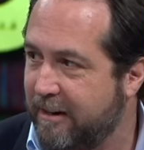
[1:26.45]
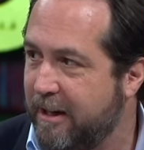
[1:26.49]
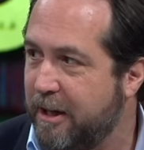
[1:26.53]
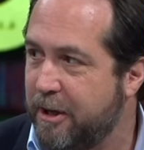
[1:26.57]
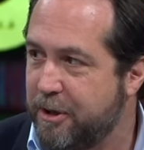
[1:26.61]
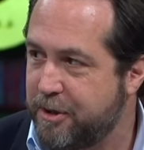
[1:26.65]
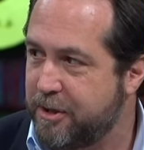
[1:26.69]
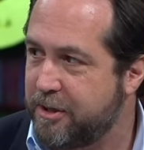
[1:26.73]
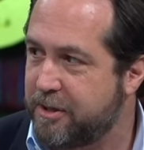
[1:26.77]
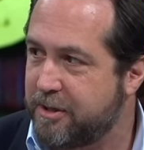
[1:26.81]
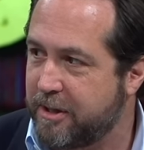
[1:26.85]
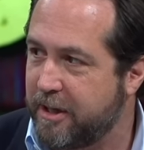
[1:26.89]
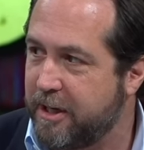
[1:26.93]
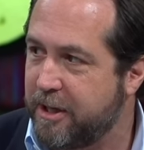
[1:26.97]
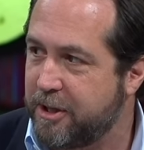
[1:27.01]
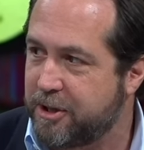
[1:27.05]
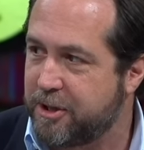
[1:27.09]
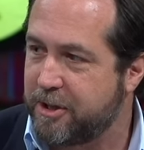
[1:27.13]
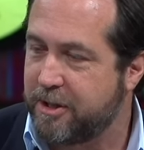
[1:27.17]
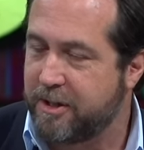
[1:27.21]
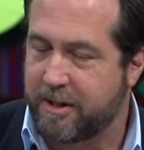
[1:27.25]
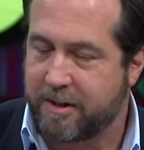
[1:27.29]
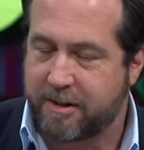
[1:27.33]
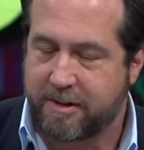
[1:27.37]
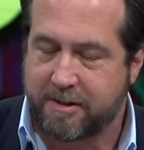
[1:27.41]

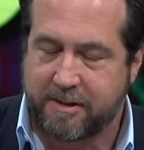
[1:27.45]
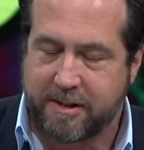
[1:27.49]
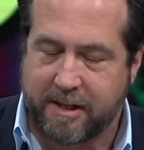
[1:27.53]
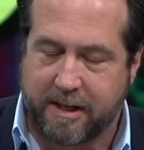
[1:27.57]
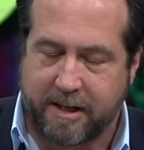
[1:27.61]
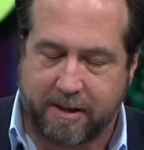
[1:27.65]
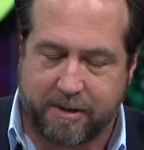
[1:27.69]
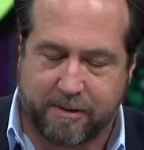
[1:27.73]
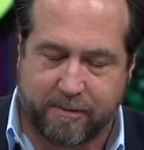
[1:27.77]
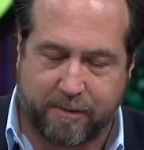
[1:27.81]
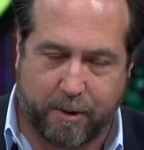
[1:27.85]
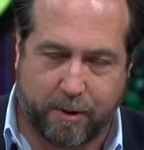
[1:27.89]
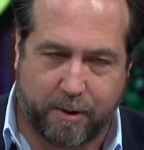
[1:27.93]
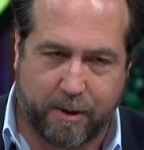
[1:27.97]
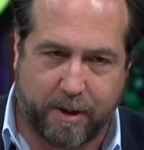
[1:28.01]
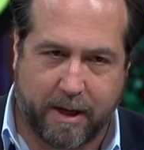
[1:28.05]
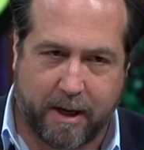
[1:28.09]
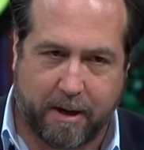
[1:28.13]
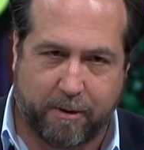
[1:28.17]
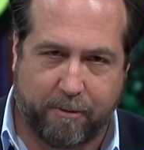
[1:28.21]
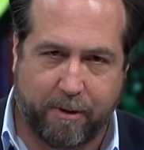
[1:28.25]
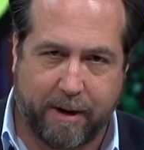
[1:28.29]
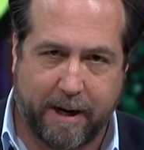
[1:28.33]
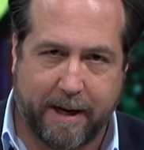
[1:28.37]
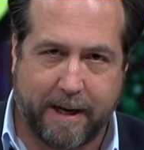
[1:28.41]
legislation that the Senate's voting
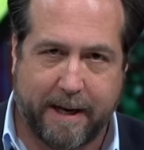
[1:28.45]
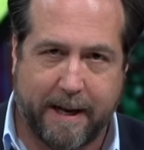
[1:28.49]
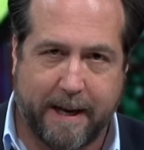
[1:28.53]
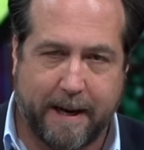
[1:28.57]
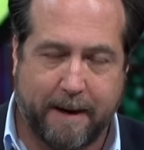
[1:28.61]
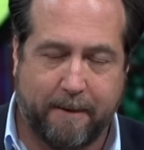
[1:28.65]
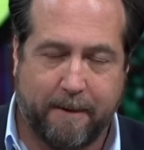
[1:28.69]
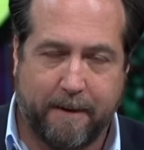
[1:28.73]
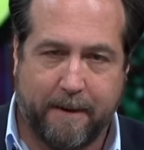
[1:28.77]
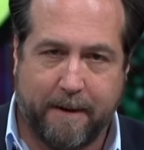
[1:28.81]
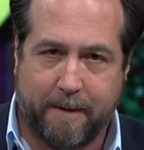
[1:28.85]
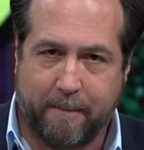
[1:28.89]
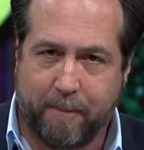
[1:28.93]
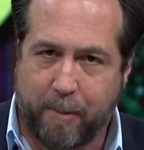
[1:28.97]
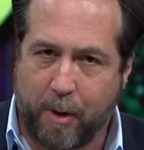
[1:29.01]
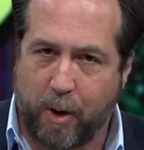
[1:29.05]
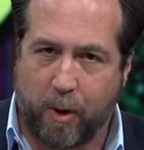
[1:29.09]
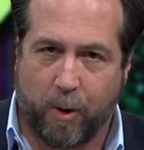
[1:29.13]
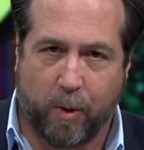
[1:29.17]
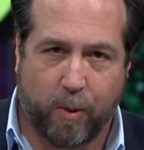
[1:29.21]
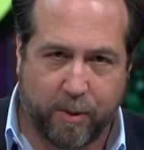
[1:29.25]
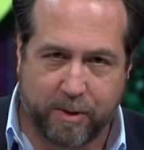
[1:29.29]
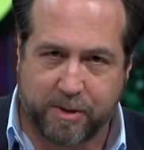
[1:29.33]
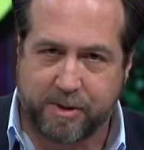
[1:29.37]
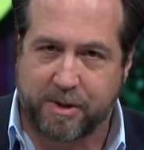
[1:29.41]
on right now. But
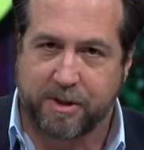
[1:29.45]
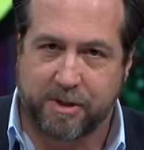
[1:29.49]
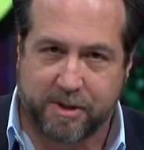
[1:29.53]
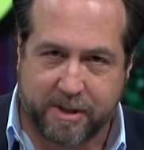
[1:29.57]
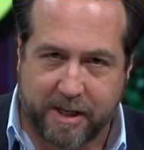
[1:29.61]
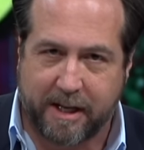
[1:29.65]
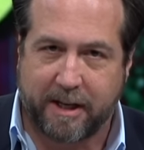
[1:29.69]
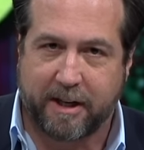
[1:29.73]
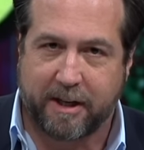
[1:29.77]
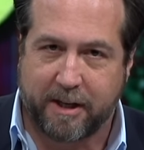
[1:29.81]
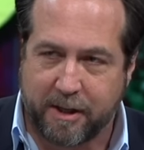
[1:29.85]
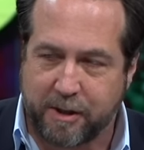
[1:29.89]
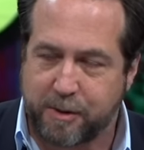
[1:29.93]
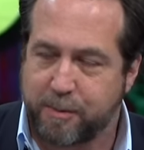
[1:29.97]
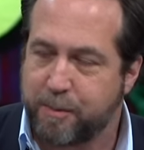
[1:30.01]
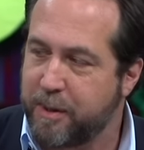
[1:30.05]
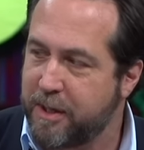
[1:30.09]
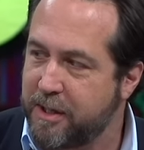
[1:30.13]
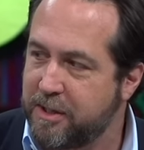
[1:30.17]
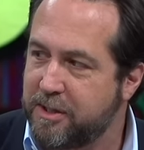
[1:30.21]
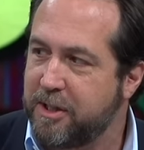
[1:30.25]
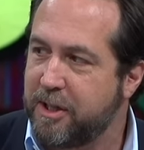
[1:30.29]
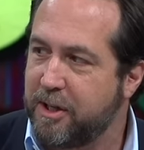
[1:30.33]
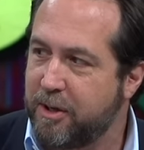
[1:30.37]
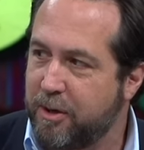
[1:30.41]
always the Senate is
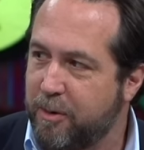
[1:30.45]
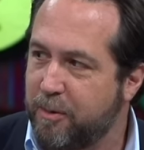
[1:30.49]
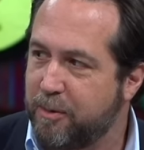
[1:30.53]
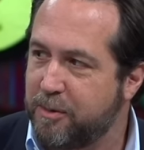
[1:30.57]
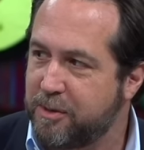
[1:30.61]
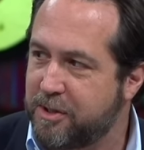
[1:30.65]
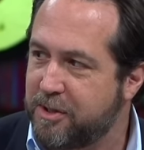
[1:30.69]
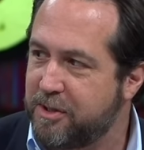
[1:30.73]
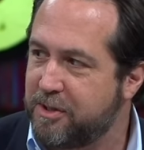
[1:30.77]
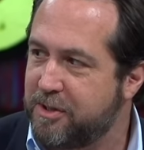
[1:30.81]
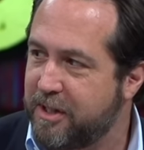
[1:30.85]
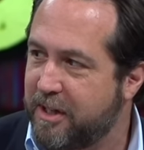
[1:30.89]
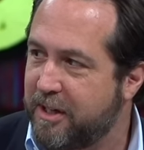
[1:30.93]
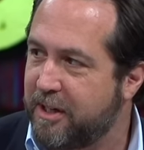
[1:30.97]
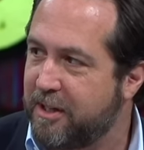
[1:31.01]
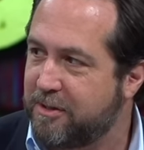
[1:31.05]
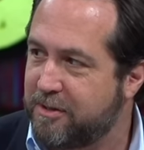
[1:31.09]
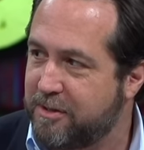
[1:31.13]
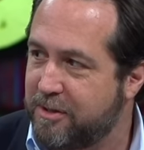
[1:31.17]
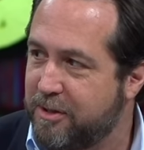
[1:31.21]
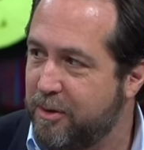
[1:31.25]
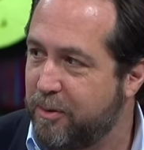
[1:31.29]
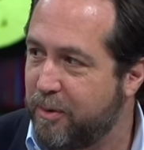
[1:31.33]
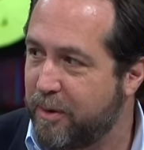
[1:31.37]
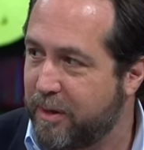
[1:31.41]
busy, and always the Senate's
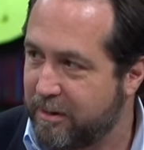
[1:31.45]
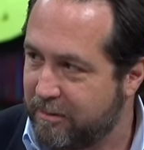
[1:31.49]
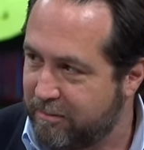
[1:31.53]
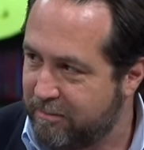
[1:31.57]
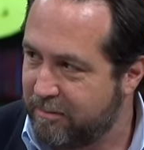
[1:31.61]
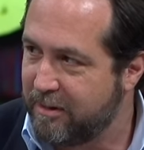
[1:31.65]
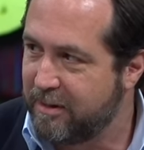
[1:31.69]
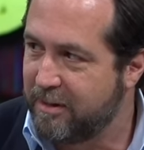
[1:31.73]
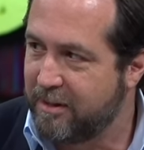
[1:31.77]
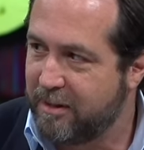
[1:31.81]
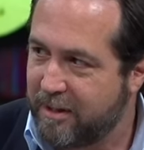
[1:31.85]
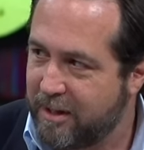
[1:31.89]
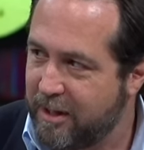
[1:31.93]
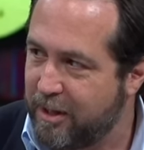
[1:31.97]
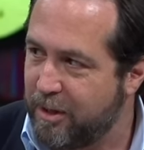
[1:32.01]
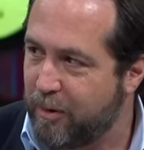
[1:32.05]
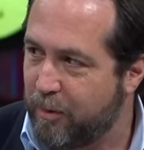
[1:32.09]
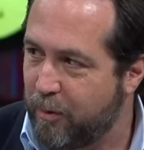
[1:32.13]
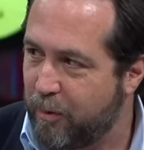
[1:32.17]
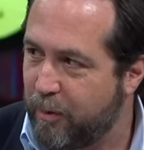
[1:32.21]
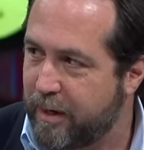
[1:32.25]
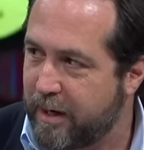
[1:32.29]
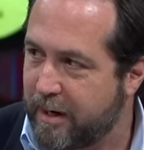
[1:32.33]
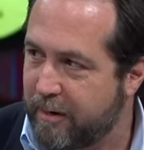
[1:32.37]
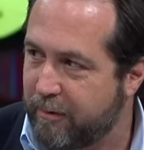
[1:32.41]
doing, you know,
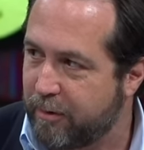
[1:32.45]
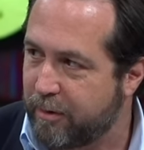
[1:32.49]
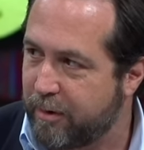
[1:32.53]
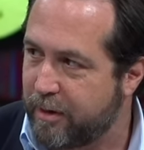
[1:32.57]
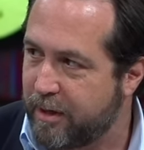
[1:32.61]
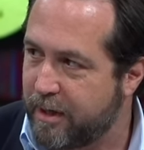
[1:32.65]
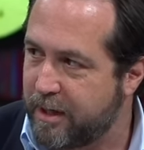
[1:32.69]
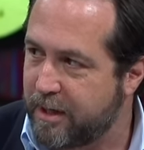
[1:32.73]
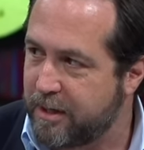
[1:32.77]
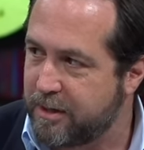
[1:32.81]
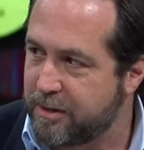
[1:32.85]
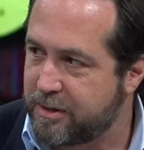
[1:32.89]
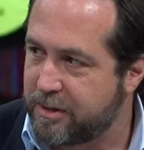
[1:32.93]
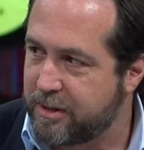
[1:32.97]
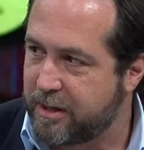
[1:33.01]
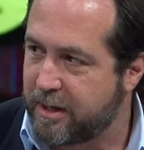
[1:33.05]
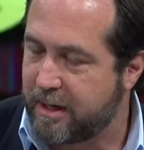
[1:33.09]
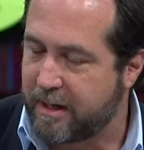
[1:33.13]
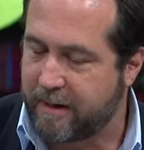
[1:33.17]
whatever it is, uh,